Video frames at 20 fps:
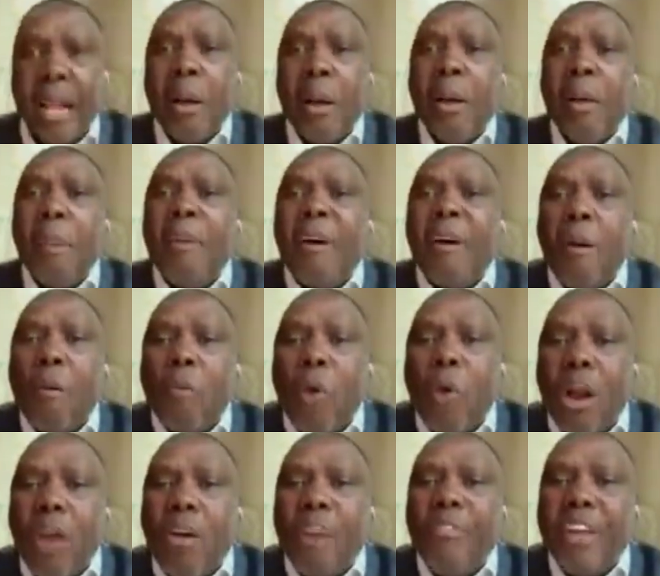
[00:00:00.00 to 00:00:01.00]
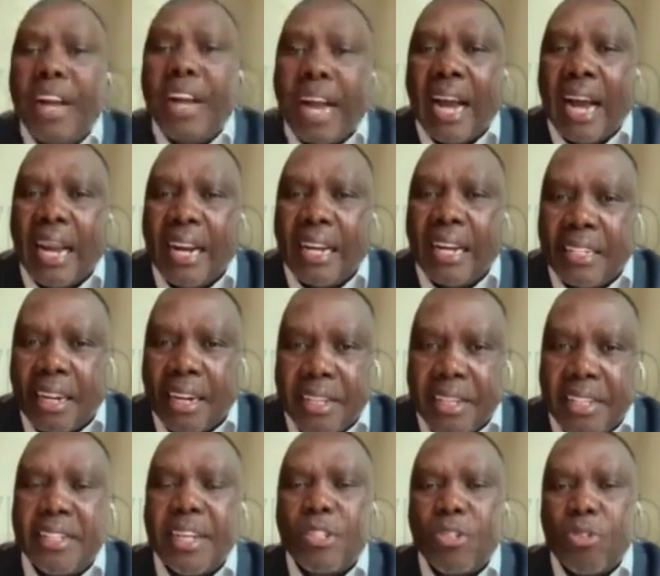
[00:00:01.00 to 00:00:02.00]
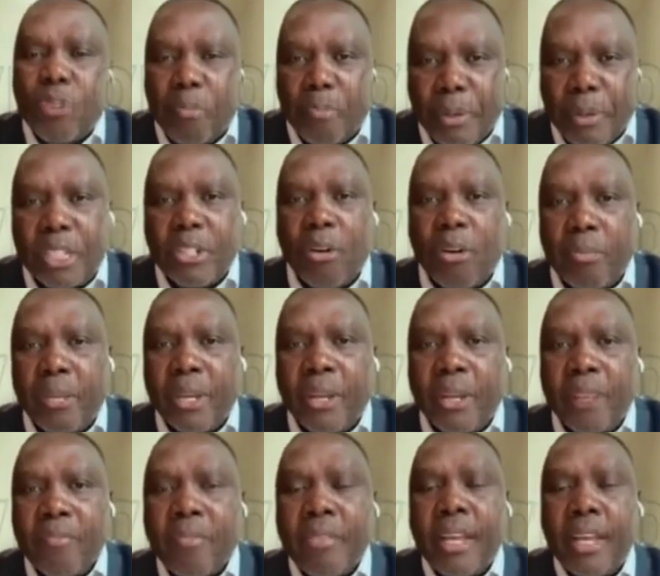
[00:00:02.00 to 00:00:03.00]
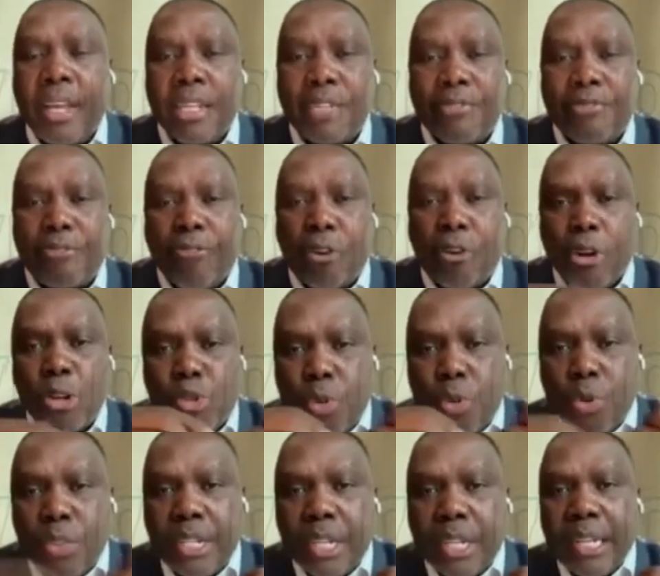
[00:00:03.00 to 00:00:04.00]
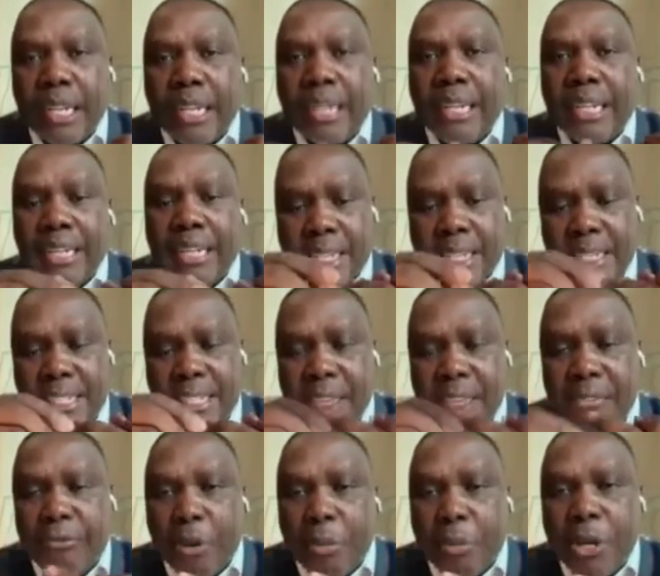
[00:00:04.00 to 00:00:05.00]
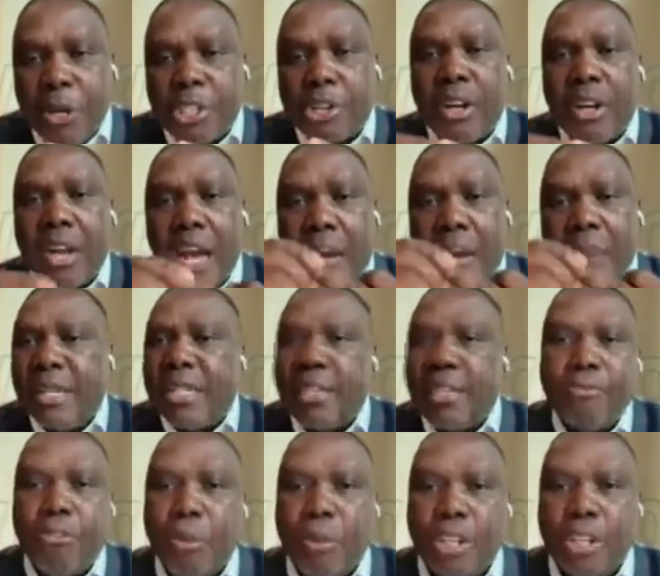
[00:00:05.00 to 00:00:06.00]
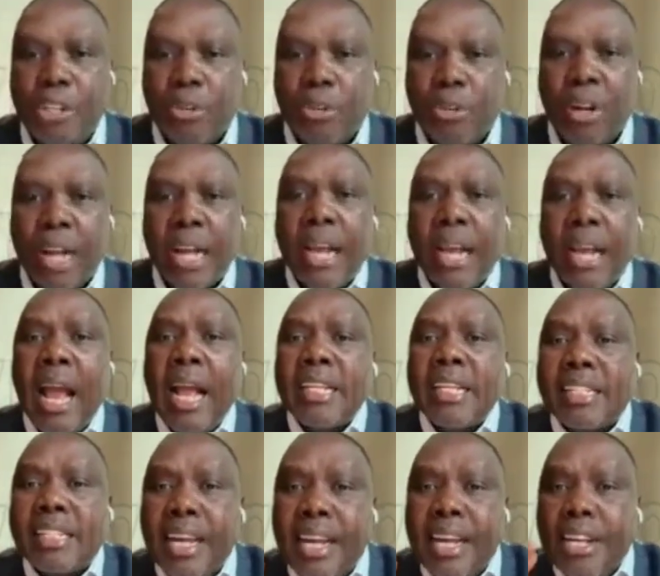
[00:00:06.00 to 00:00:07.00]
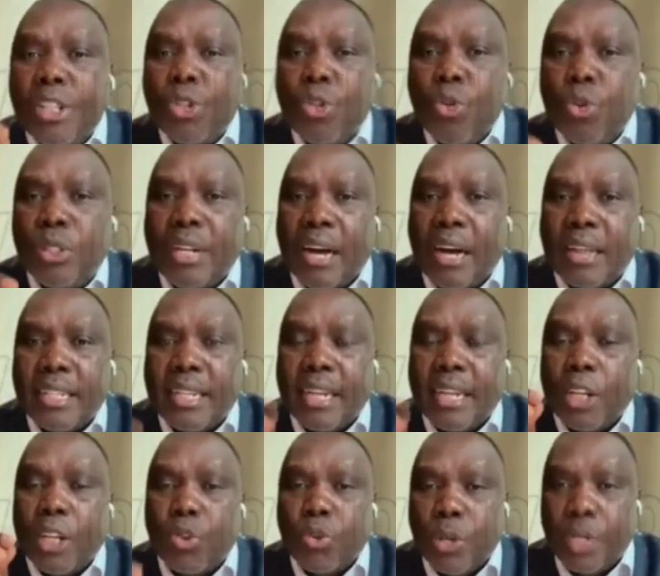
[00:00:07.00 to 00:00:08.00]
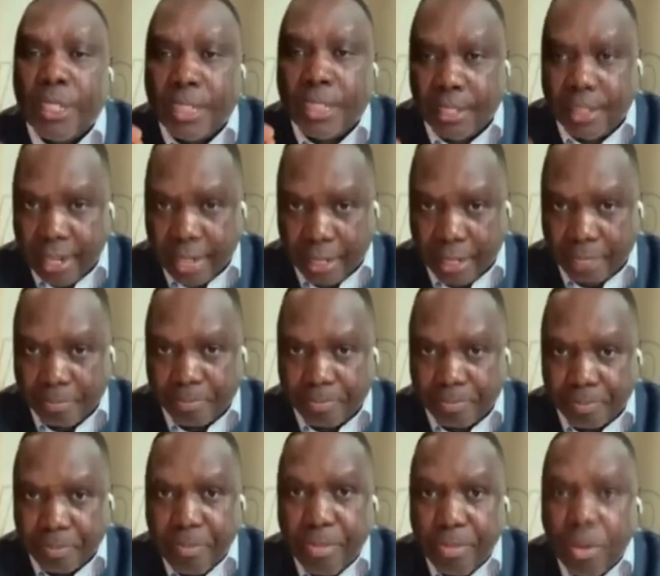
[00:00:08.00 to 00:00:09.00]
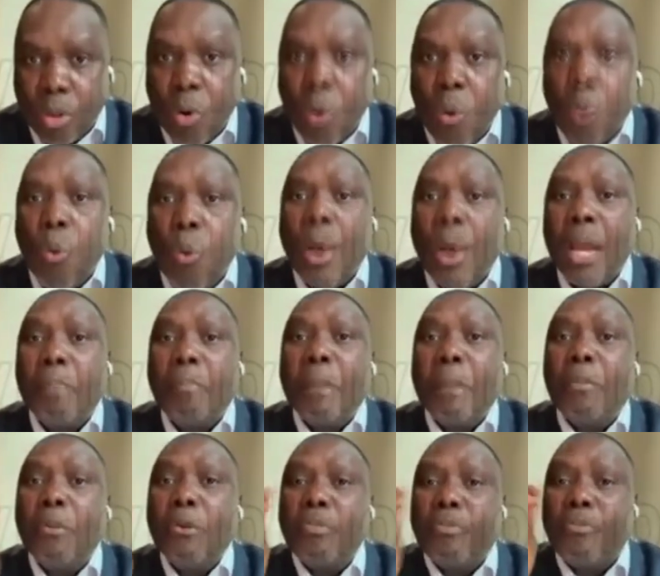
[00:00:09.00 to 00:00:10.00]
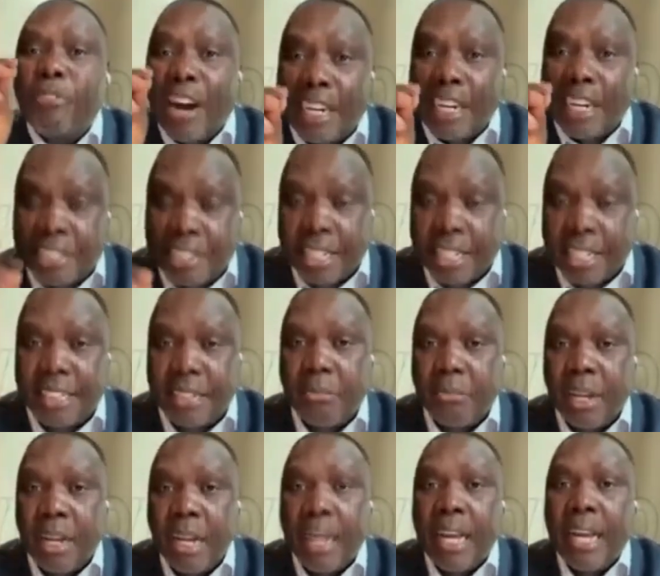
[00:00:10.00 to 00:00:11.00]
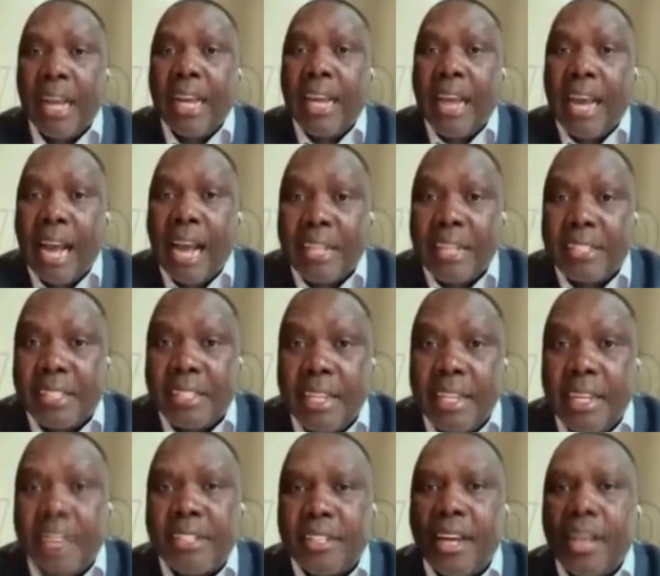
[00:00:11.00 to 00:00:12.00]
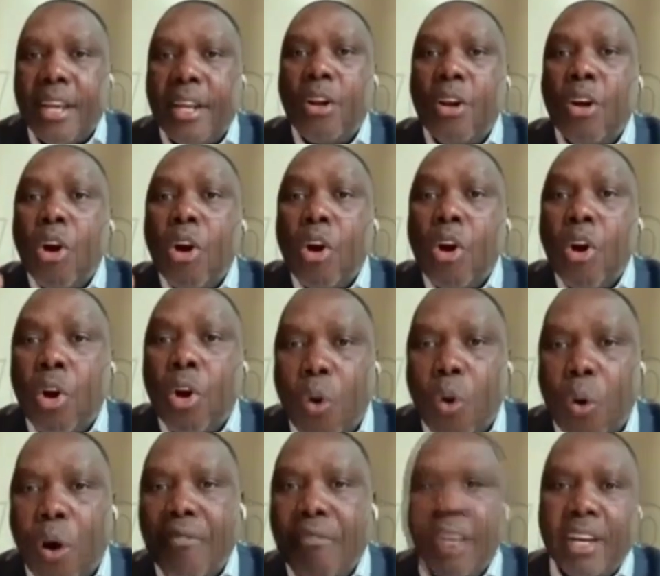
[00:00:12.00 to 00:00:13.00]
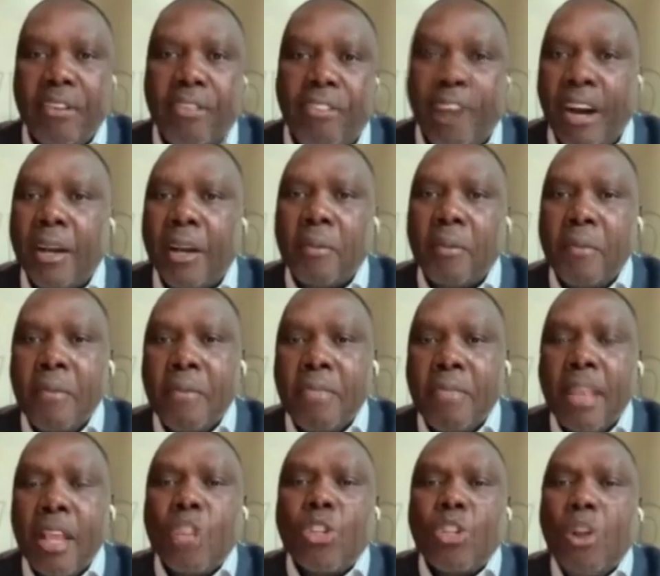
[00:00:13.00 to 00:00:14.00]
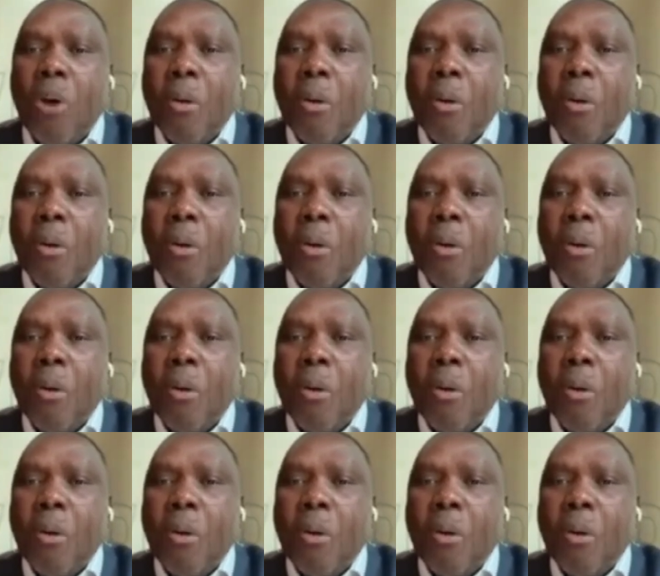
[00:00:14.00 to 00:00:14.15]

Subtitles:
In fact, one of the characteristics of Peter Obi is falsehood, disinformation, and misinformation. Since 2023, when people fact-checked him, he has ceased saying, go and verify. So